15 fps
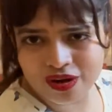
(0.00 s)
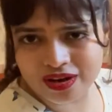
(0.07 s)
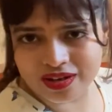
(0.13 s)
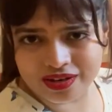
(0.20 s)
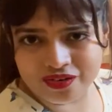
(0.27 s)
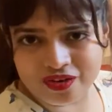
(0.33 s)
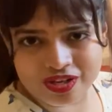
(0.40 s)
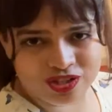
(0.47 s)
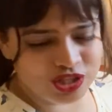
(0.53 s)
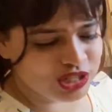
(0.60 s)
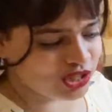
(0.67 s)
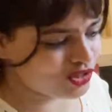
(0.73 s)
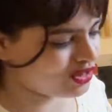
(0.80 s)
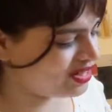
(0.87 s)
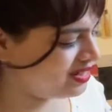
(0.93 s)
a literature
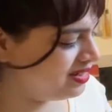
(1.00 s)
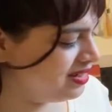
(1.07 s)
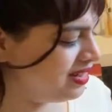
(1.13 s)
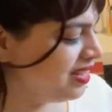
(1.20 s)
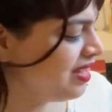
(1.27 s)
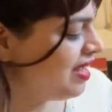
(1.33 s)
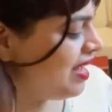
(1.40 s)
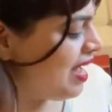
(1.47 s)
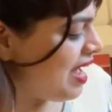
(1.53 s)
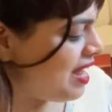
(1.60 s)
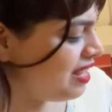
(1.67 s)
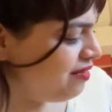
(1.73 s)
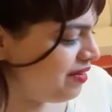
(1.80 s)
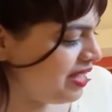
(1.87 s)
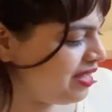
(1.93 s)
student.
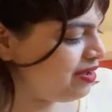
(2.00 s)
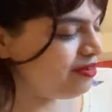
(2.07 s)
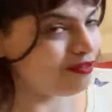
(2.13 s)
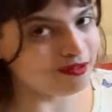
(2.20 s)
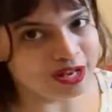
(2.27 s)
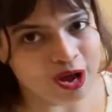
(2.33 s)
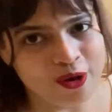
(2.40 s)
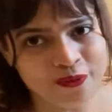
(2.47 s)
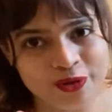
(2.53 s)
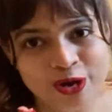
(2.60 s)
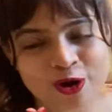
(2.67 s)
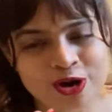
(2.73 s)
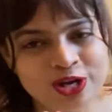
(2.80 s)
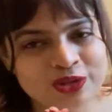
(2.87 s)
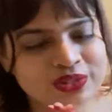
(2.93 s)
Anyway, now we
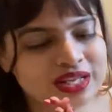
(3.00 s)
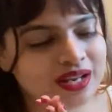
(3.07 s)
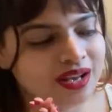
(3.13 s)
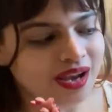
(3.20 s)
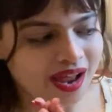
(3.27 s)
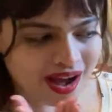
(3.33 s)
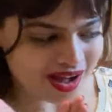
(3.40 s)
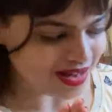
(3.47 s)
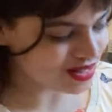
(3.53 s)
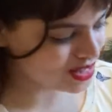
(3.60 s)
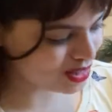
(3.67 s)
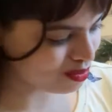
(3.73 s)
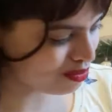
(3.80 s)
are on to the last